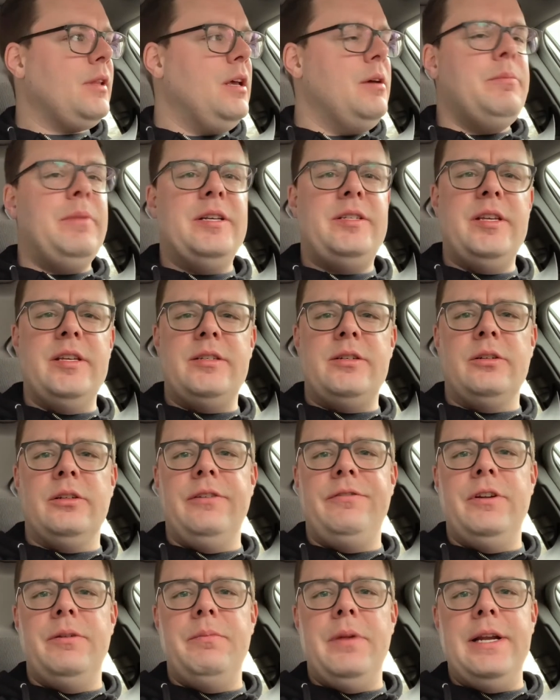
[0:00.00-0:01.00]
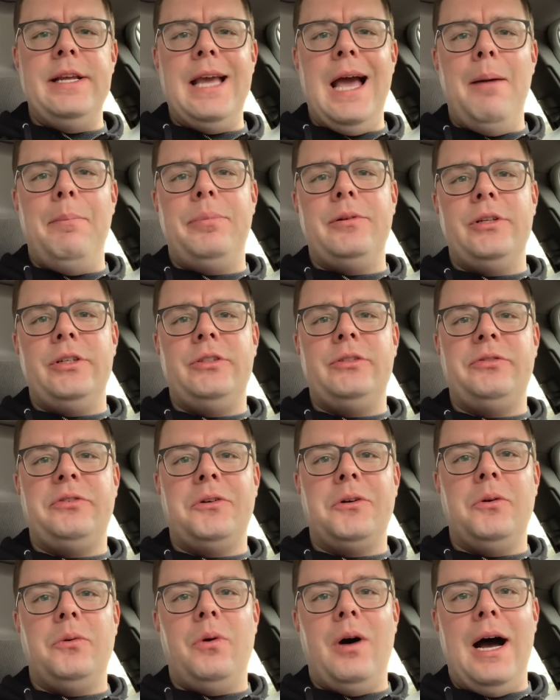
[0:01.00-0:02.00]
My sister lived in Minneapolis
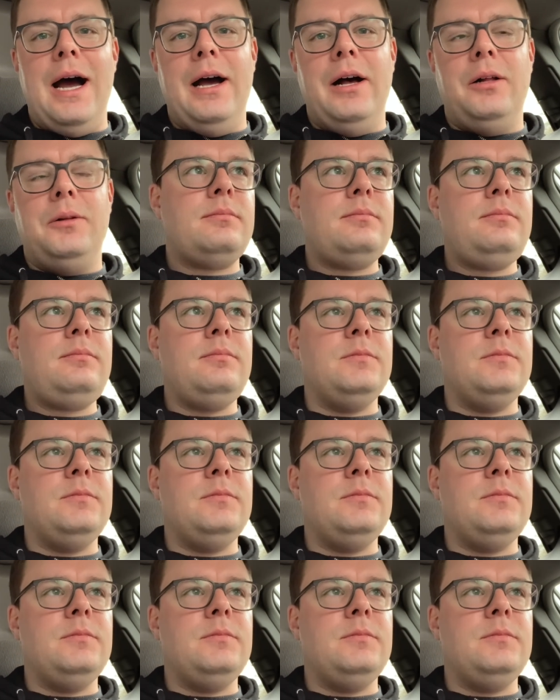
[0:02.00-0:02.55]
for a while.